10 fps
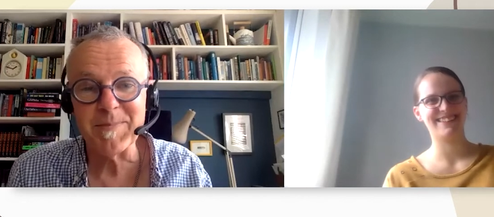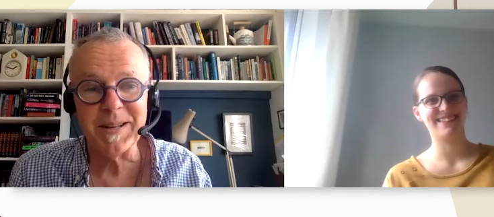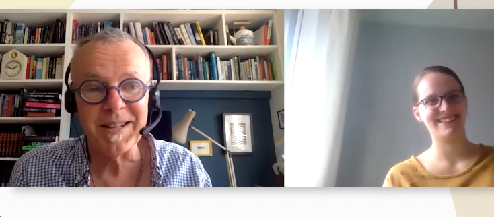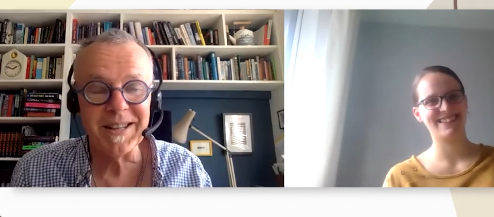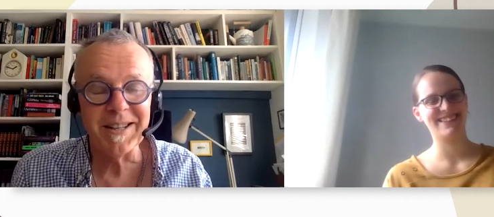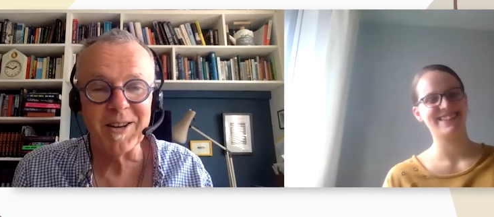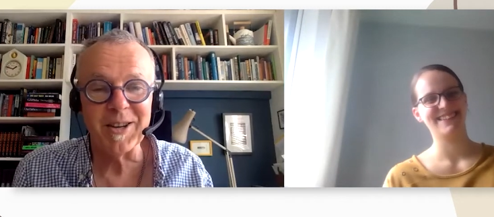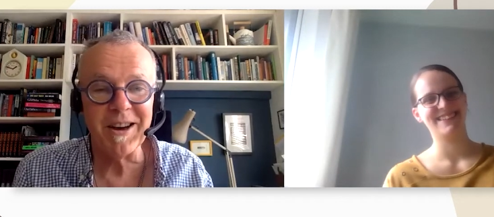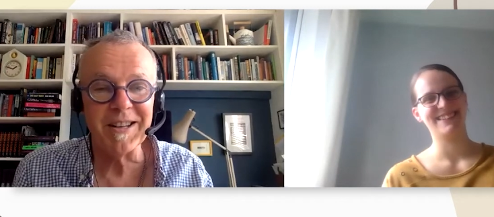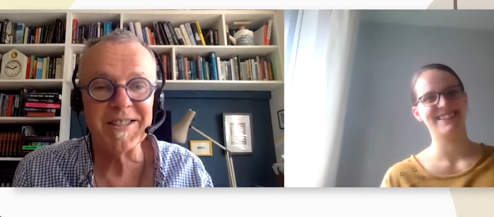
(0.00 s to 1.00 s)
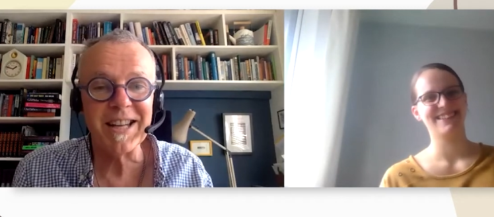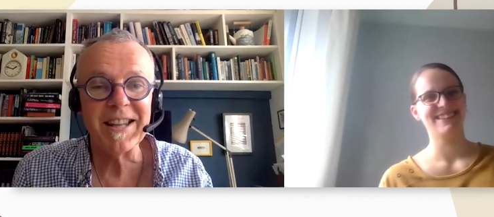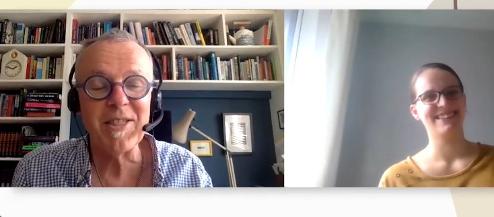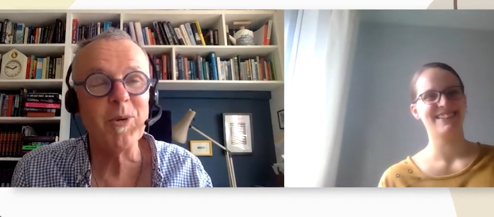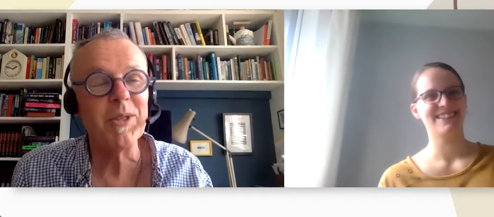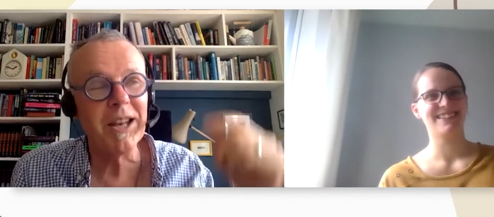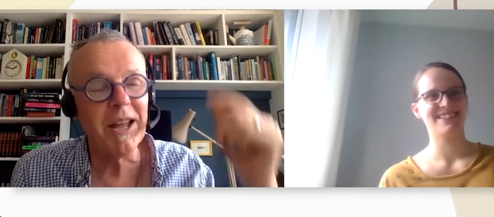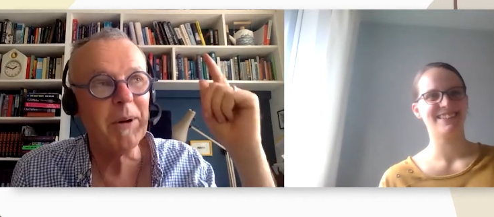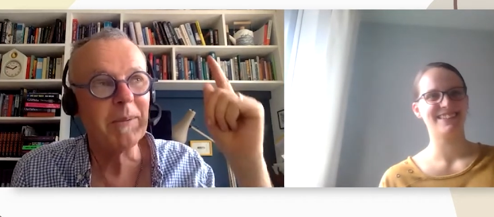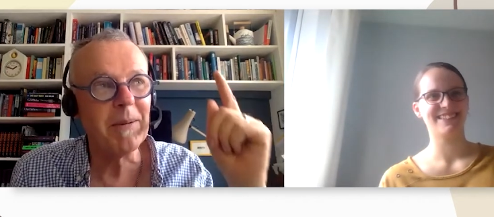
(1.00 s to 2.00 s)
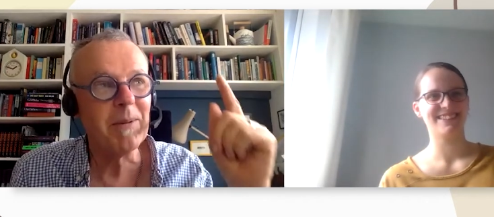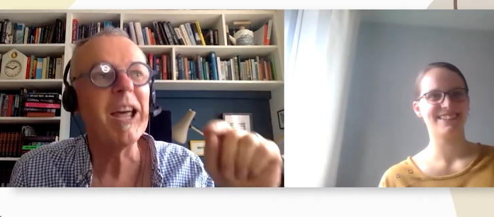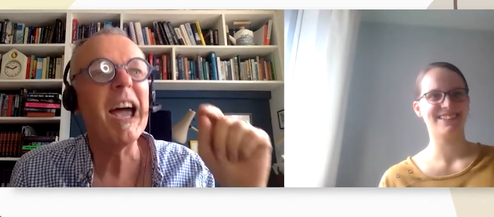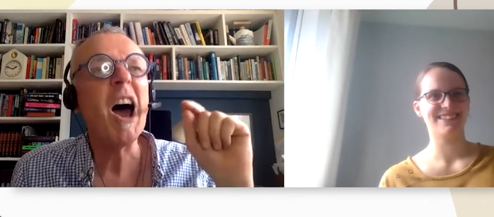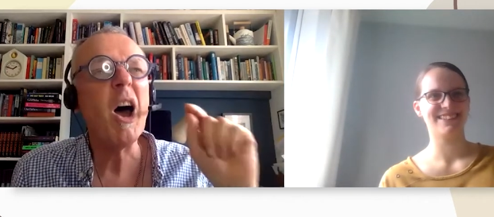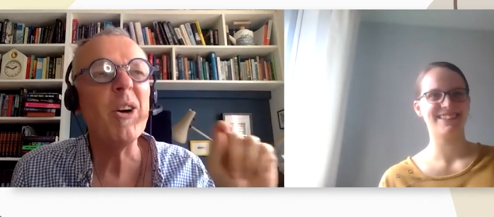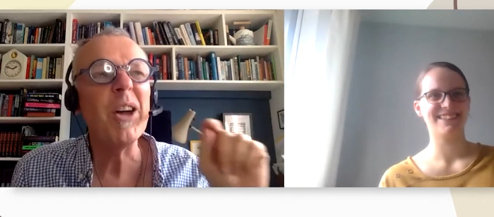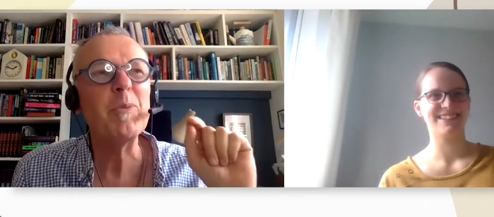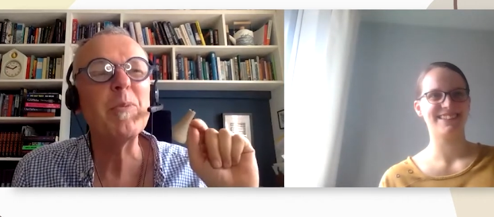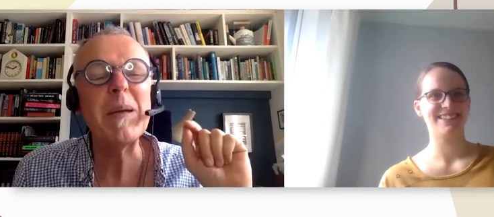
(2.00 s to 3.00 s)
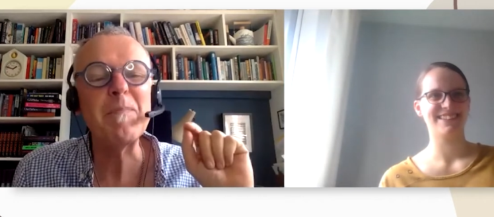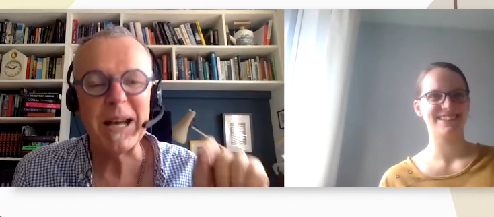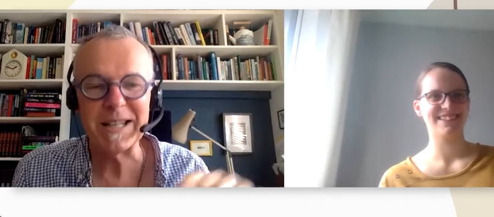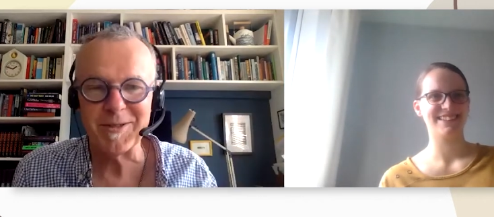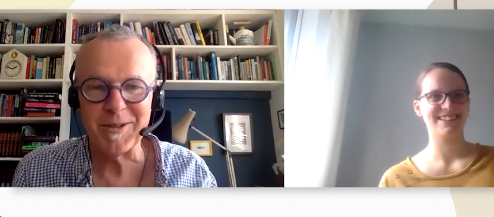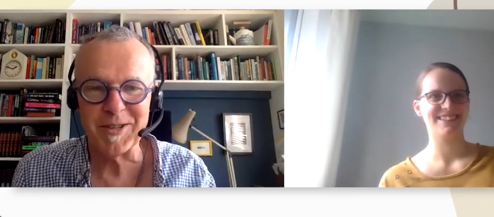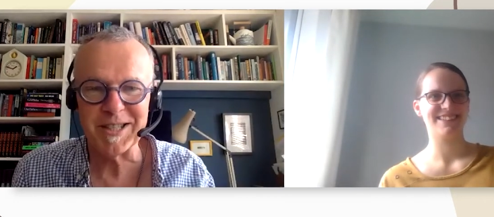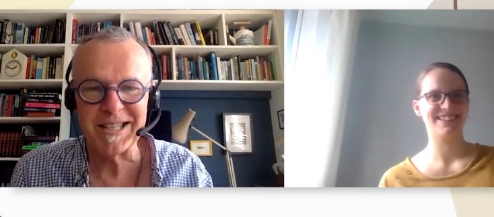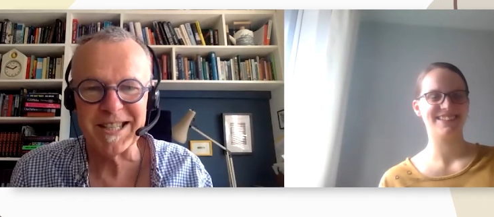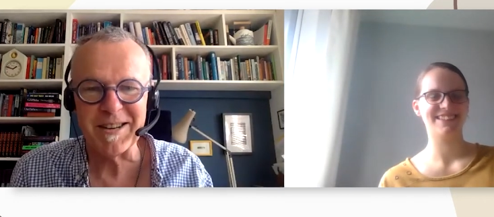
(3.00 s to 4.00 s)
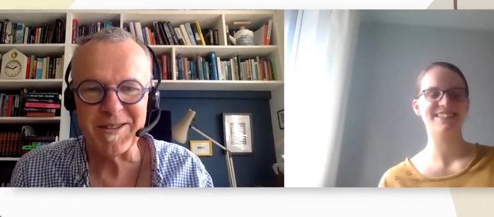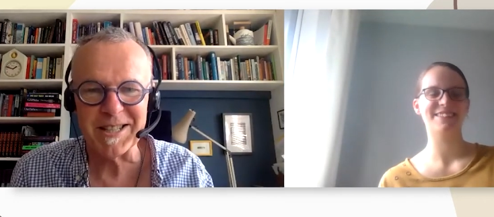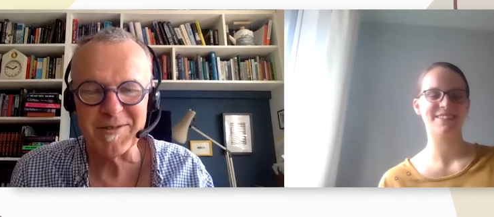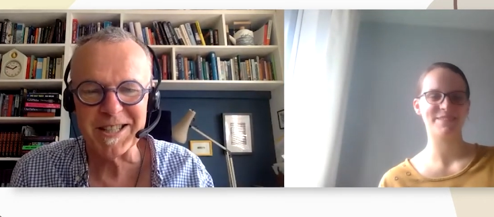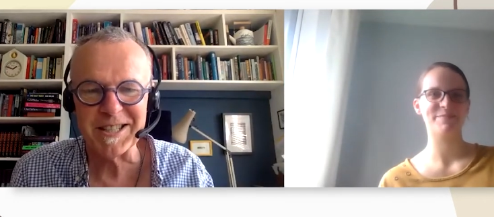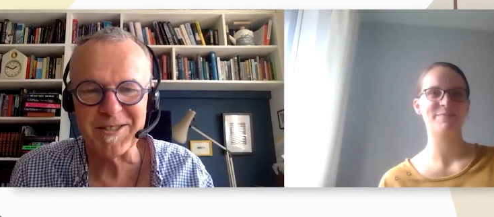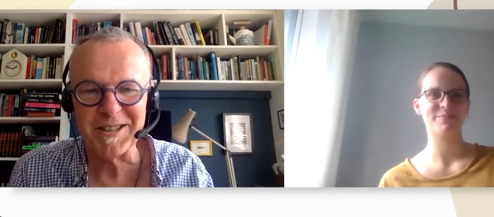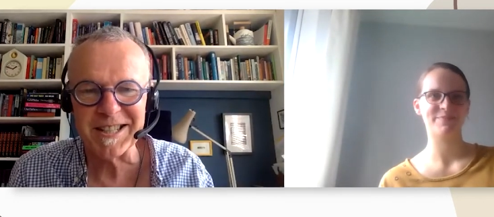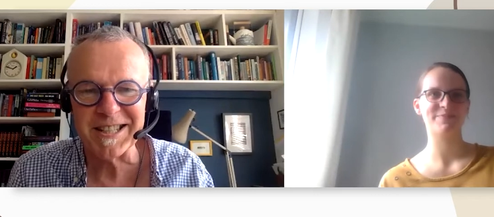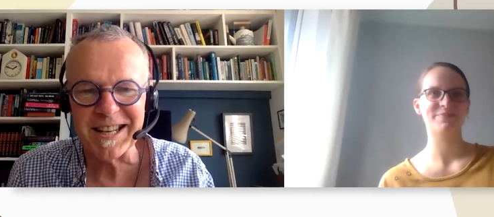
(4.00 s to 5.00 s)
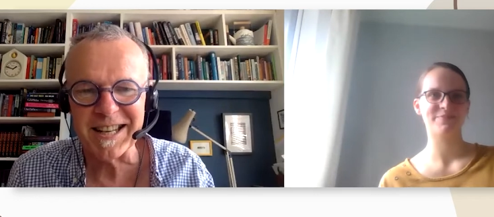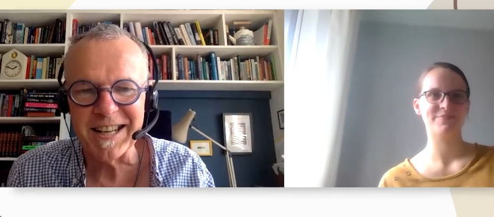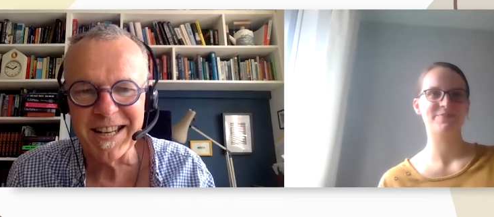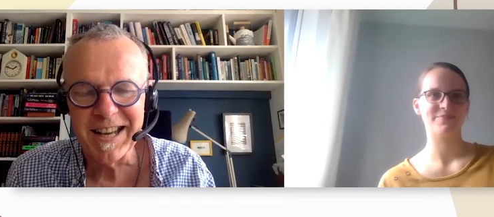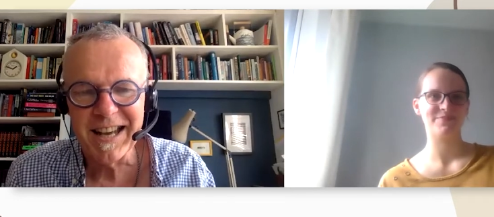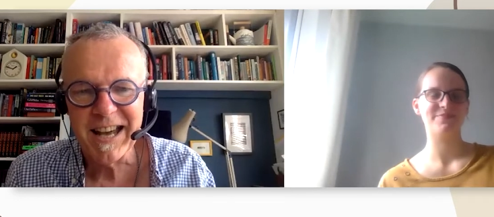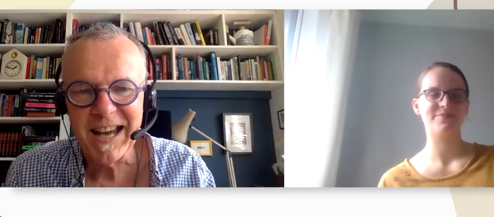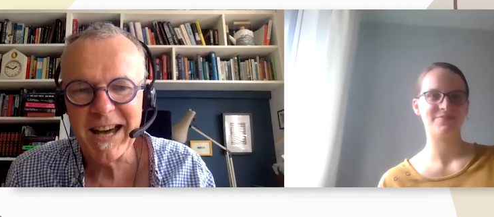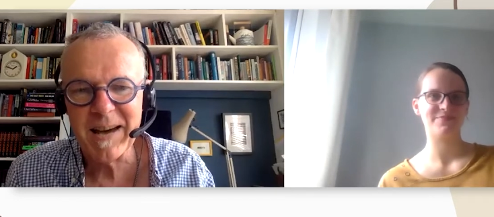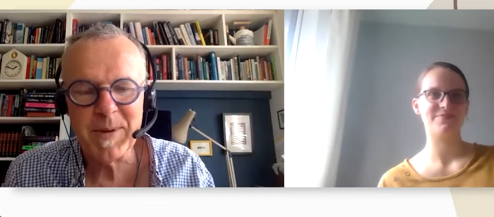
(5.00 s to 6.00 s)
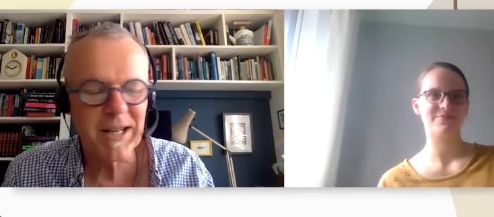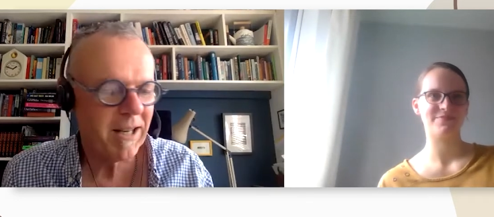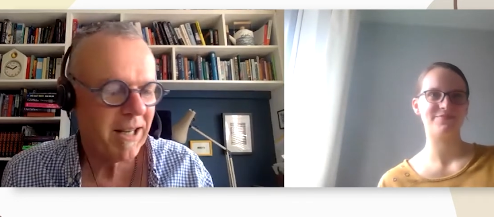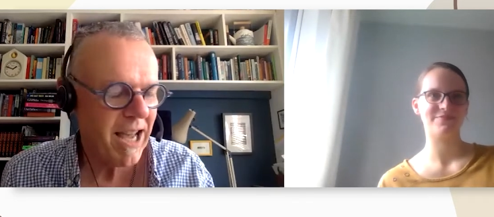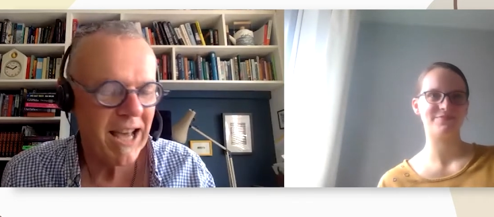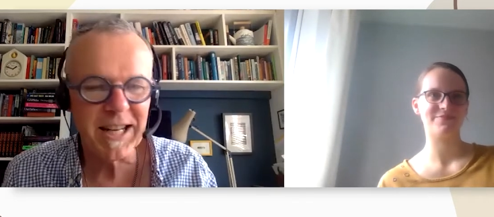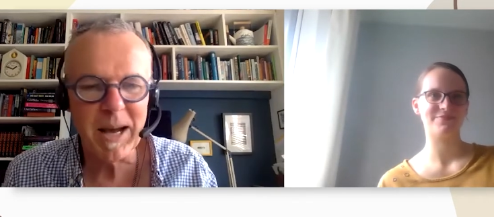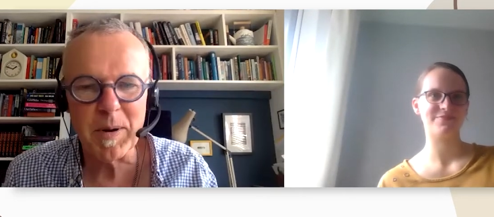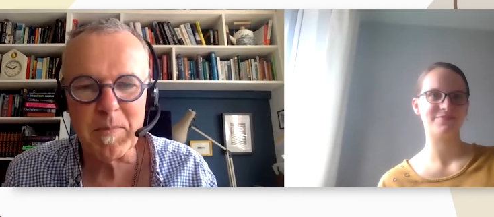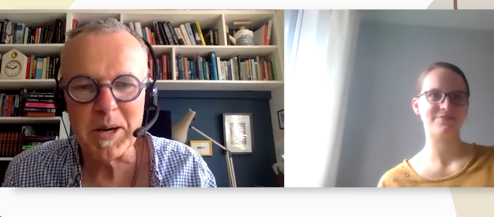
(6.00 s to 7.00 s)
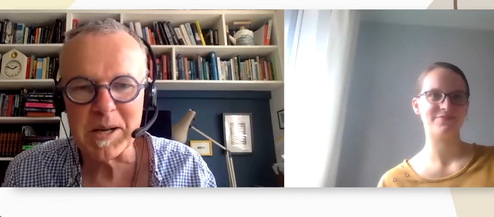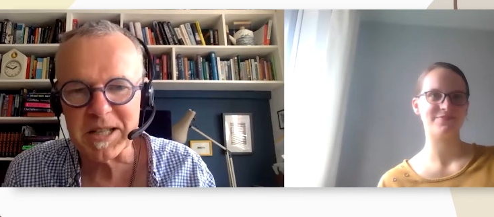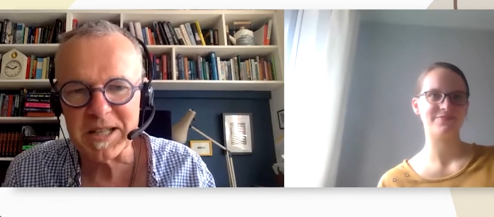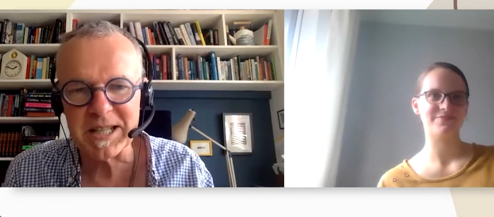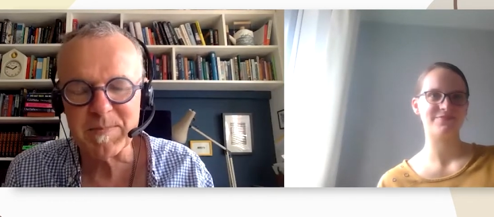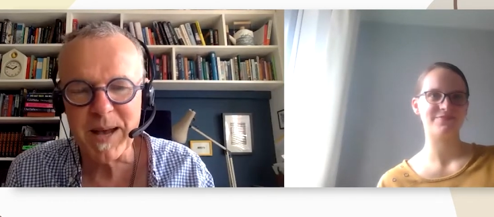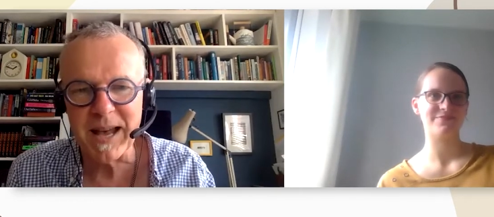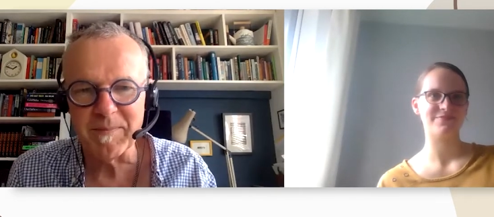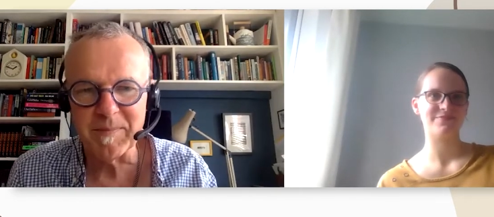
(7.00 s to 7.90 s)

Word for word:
Speaker 1: but you know, you kind of suddenly thought the light bulb came on. Oh, it would be better if it's a series if she's trying to sell it. Um, and luckily, I had a couple of murders to spare,